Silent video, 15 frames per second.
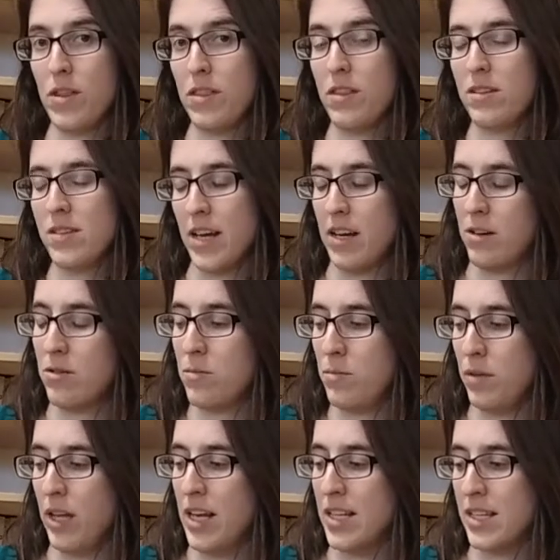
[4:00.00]
with the title,
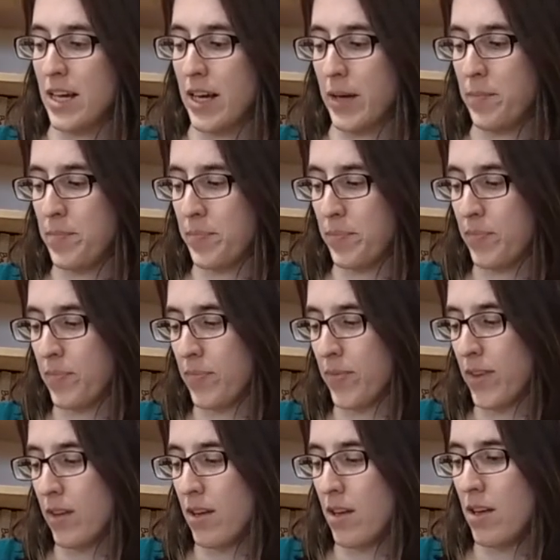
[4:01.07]
Playtime,
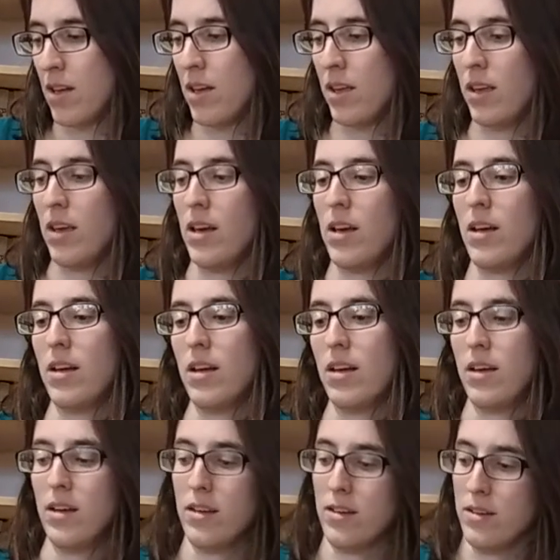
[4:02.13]

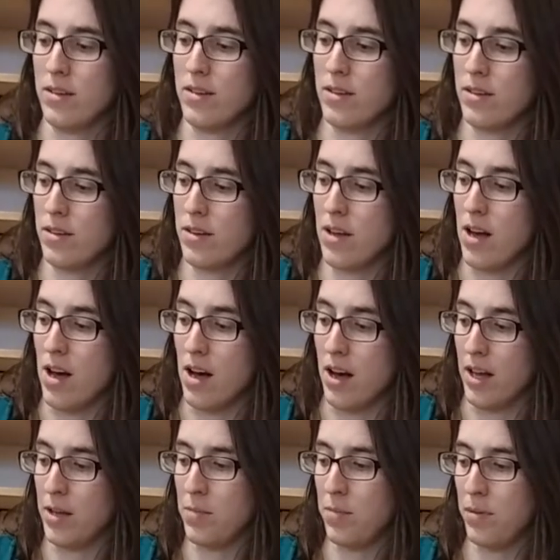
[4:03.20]
and
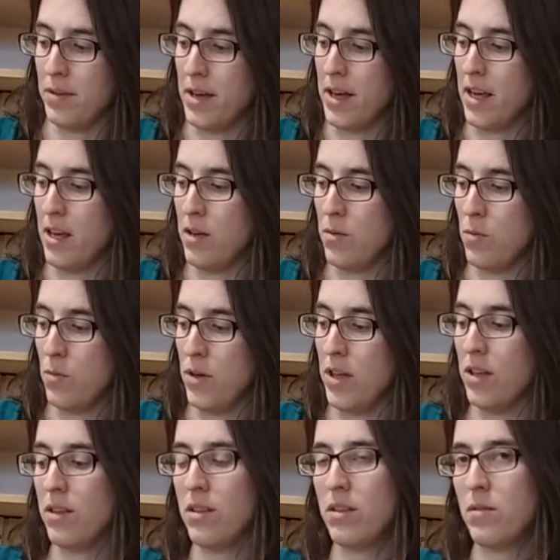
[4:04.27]
I play
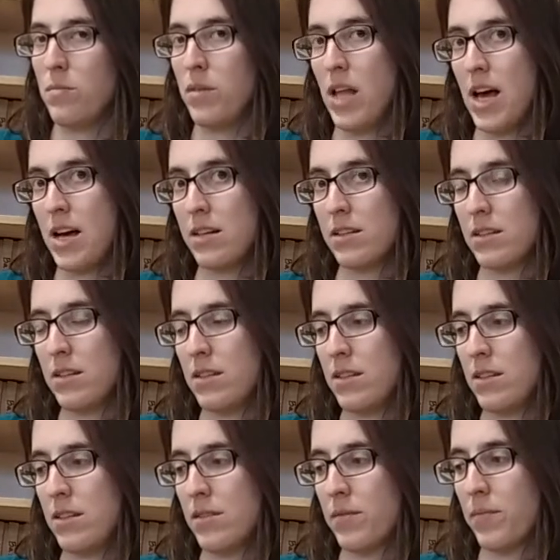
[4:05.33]
with blocks.